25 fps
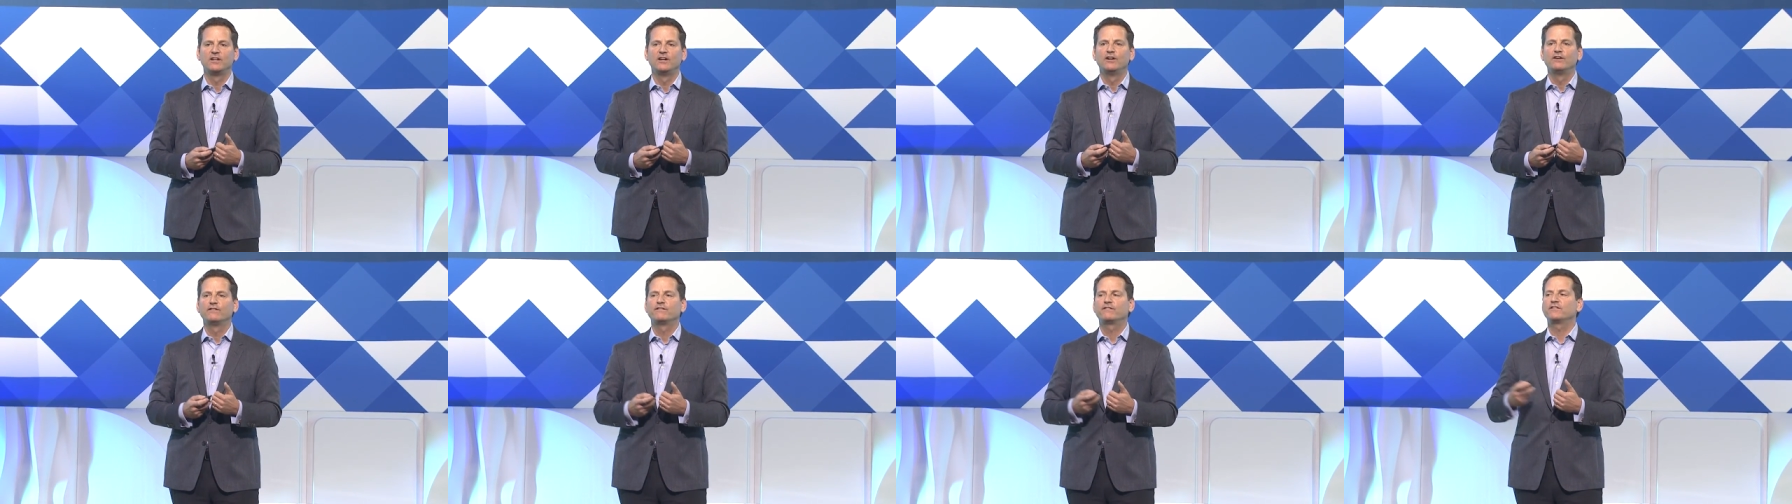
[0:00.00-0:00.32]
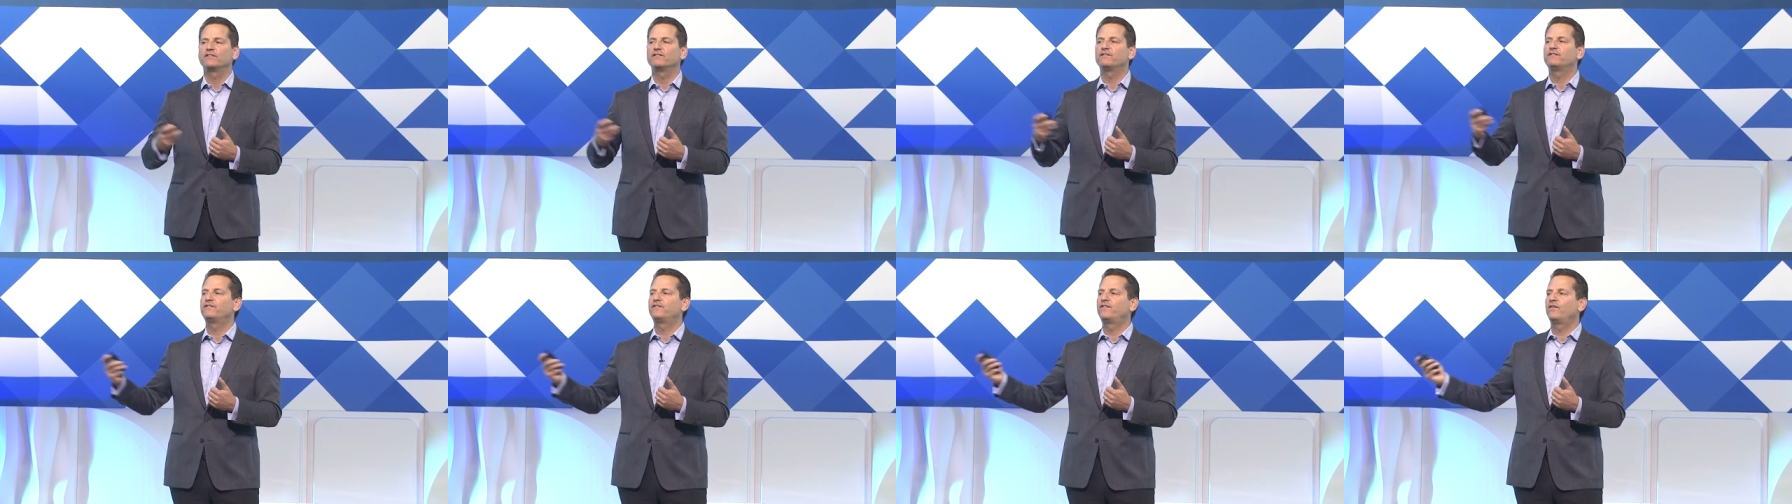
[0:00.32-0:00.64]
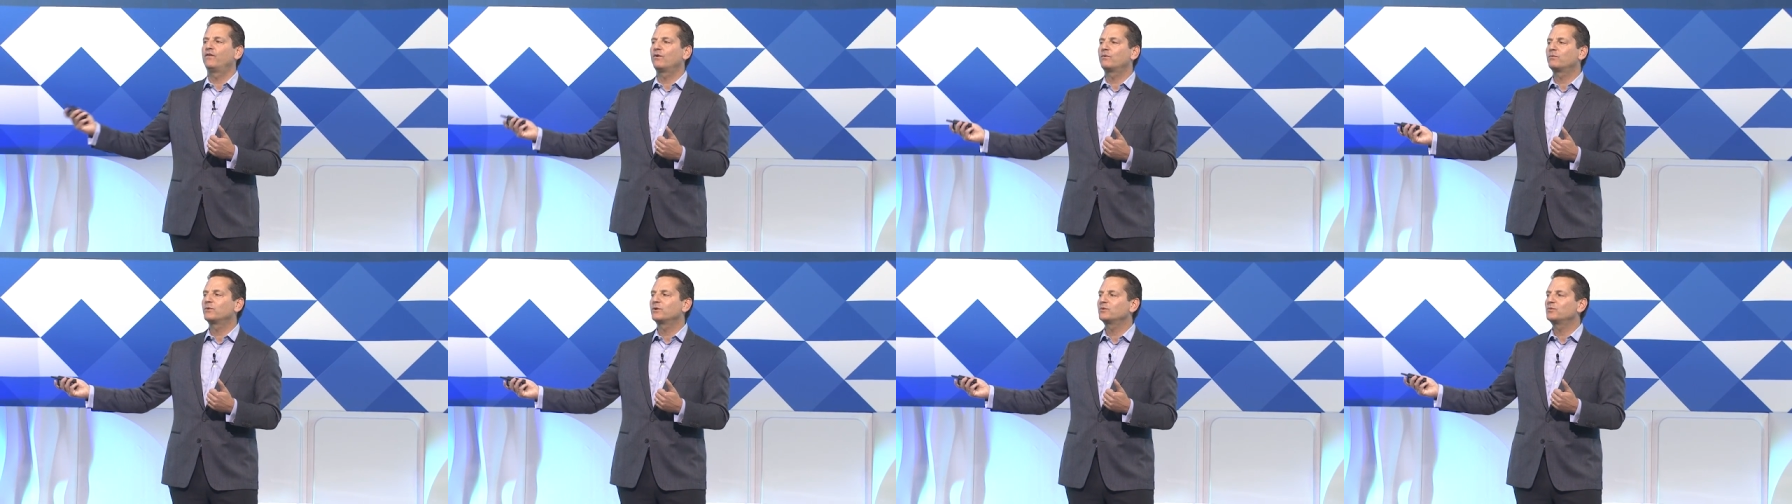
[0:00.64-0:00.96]
for the
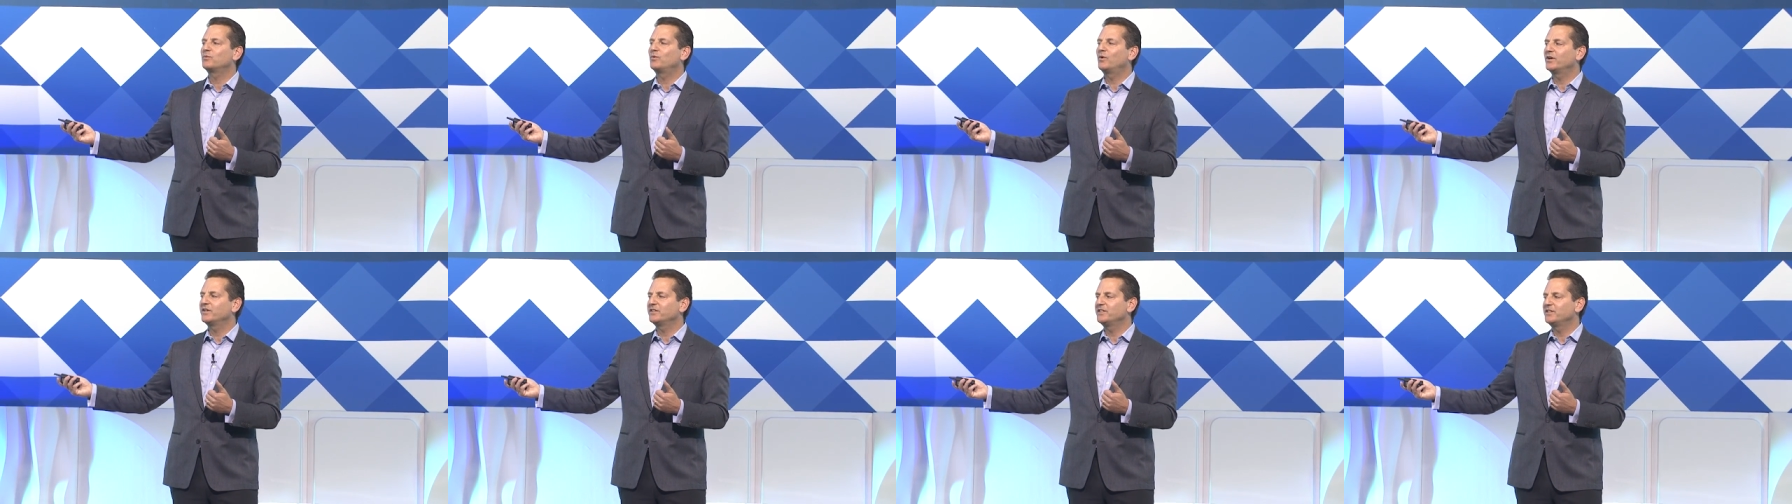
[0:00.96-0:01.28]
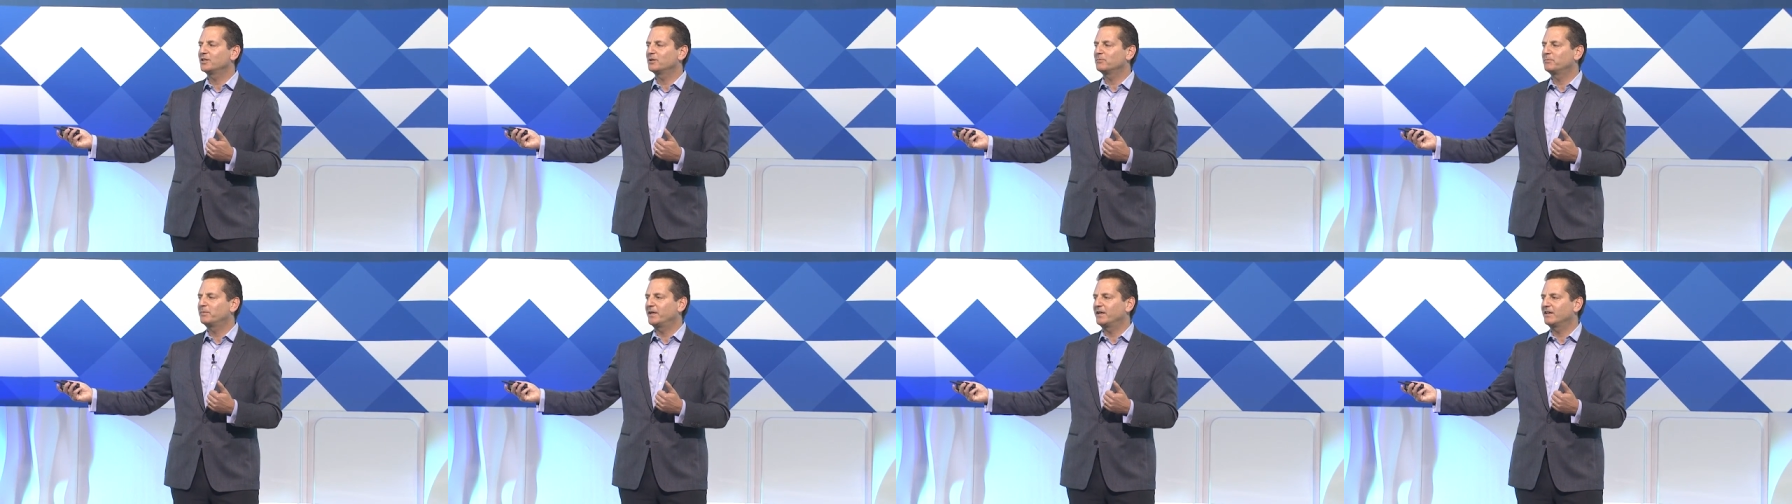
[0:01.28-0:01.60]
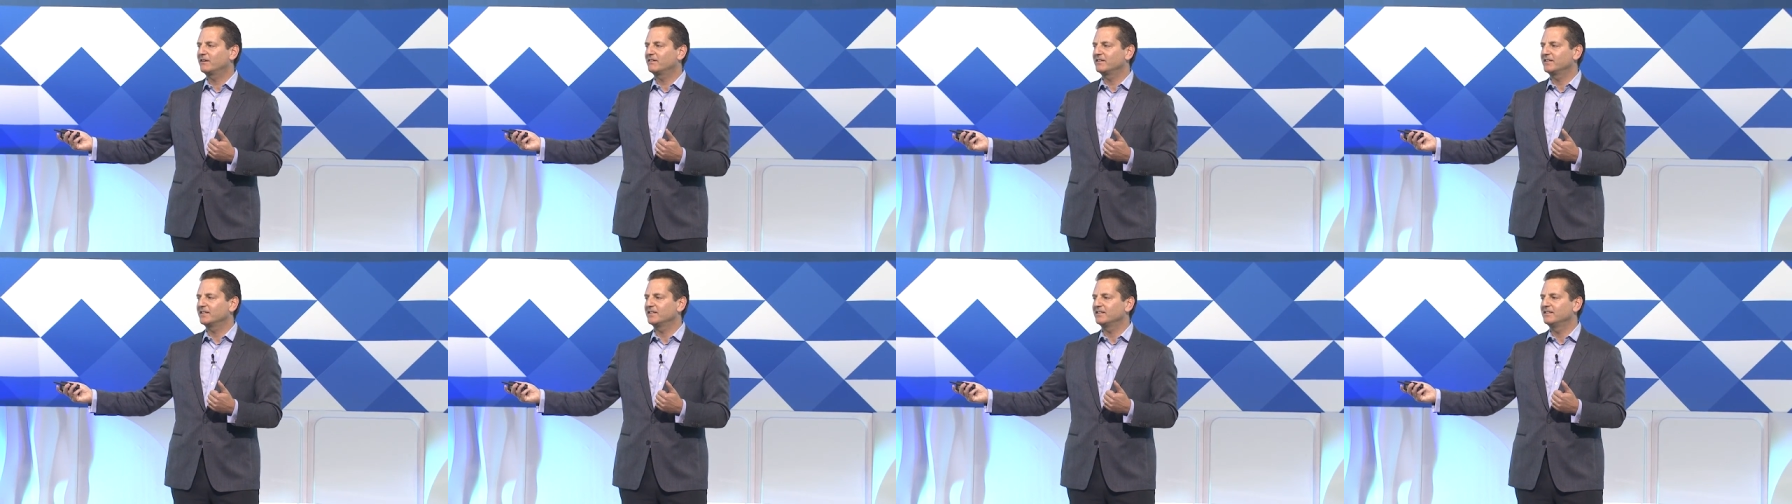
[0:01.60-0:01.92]
forward one-year
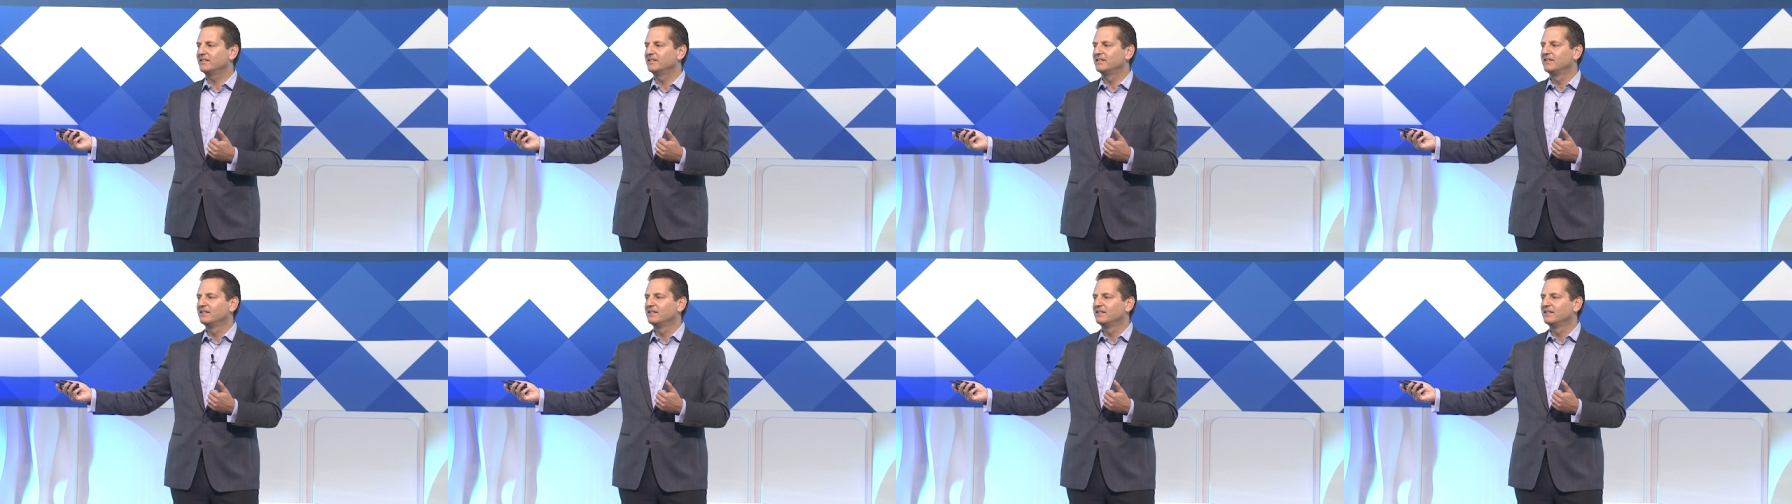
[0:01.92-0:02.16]
period